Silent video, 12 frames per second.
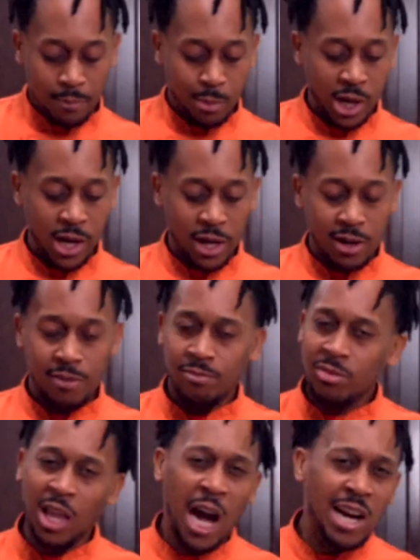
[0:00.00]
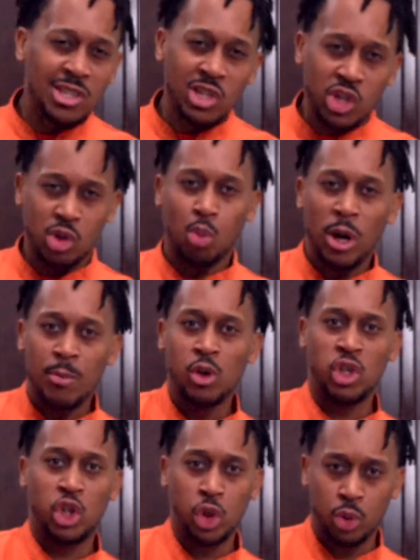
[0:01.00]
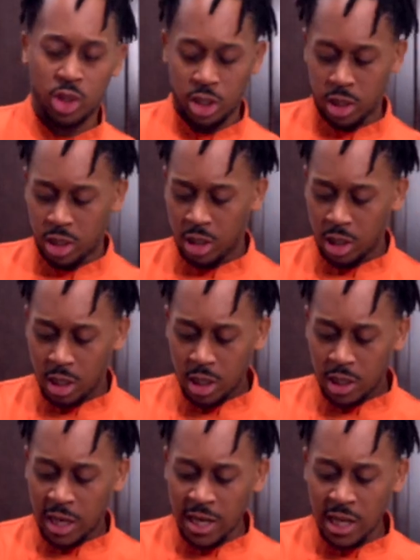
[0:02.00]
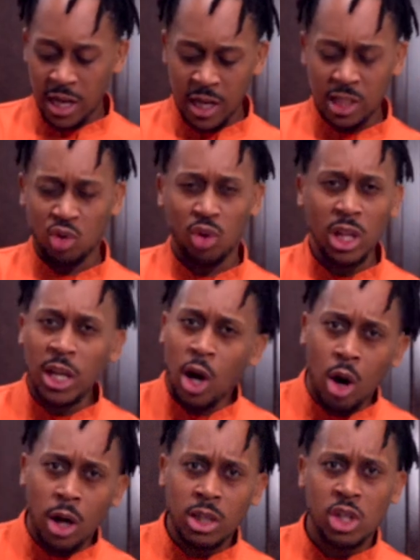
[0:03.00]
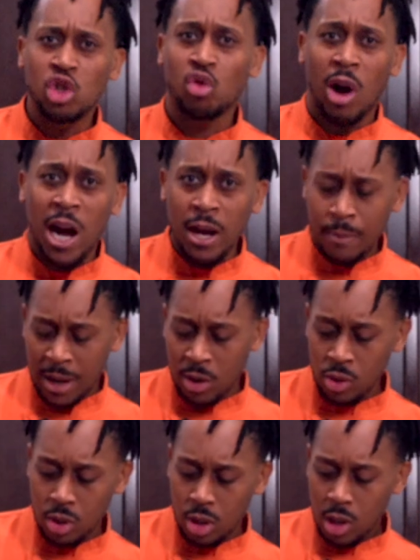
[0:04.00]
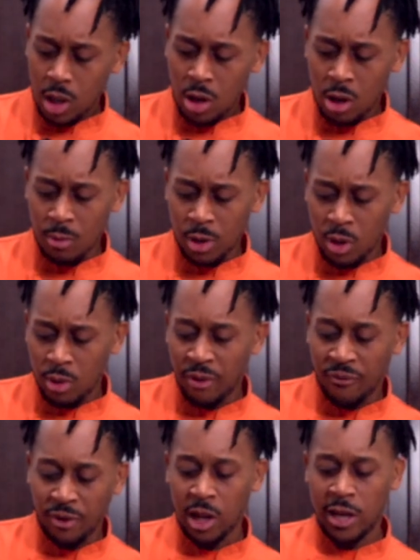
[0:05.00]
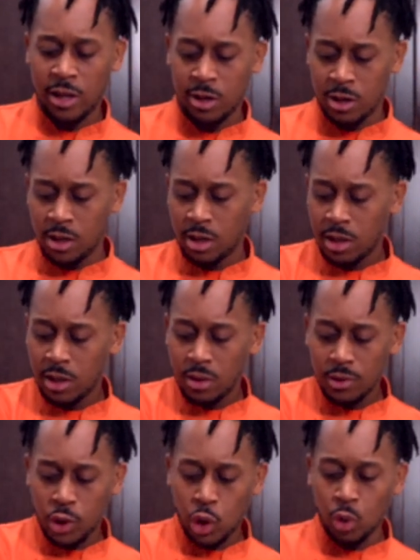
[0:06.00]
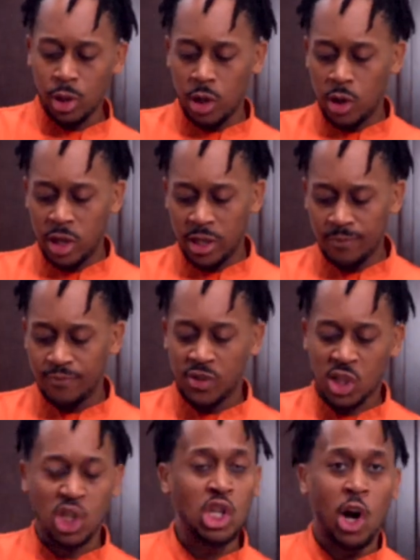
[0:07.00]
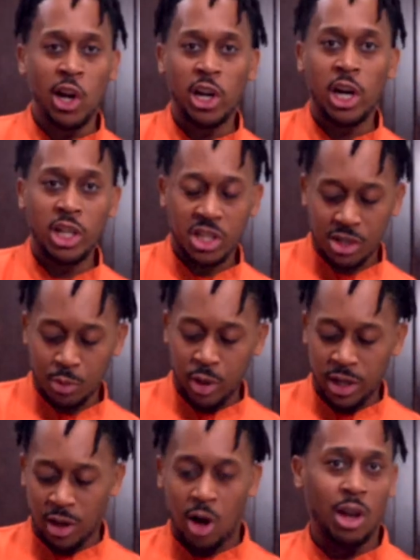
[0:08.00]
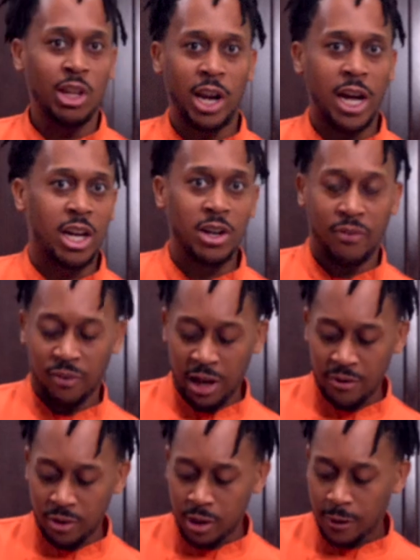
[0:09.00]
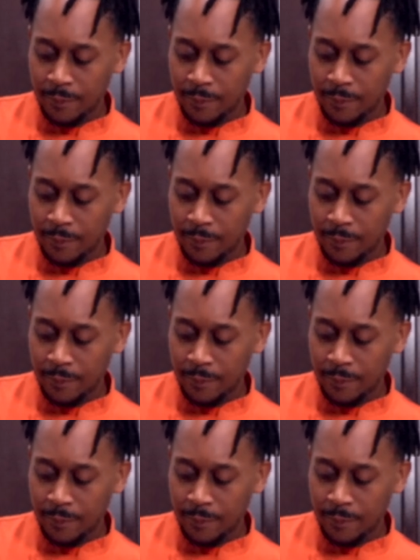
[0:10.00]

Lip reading: But thighs are just way more juicier. And it's really hard to dry them out. You don't want to feel like you're chewing on sawdust with all of that good flavor.